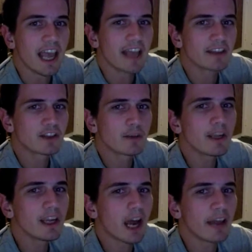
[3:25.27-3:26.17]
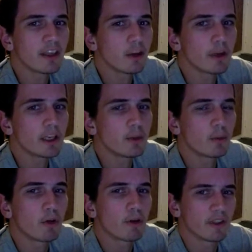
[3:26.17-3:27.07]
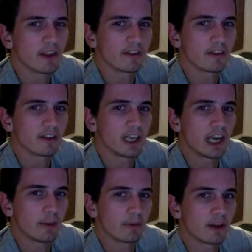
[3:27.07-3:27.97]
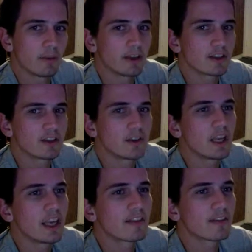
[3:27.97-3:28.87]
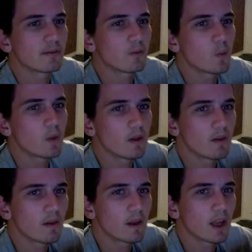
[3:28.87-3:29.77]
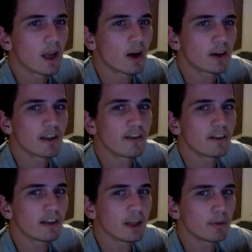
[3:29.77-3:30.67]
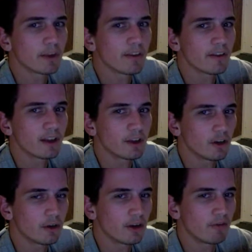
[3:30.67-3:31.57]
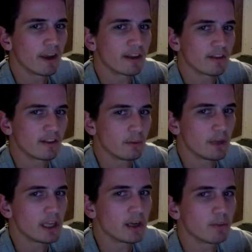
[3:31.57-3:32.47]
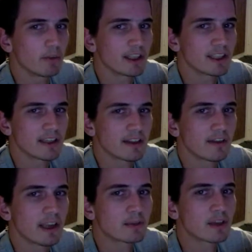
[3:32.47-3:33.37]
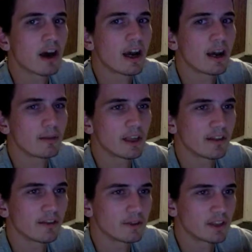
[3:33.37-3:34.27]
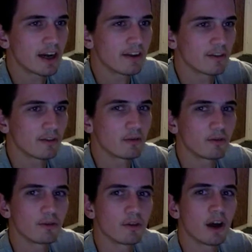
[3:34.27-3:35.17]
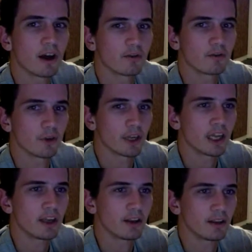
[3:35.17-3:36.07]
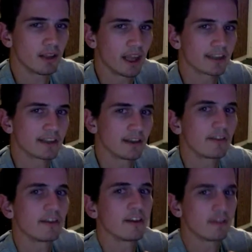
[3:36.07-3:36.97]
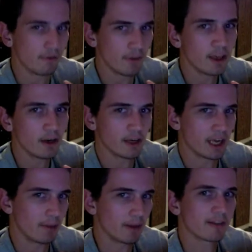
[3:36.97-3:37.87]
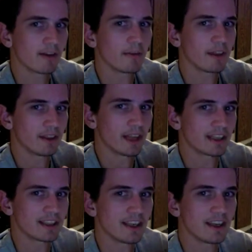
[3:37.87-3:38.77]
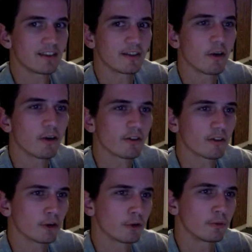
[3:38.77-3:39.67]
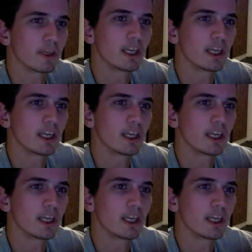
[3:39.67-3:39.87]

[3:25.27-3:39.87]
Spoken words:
And to me, I think we need more of this in games. I mean, it's artistically pleasing, it advances the medium, but at the same time, it's DICE not forgetting that this is a video game. It's something that is also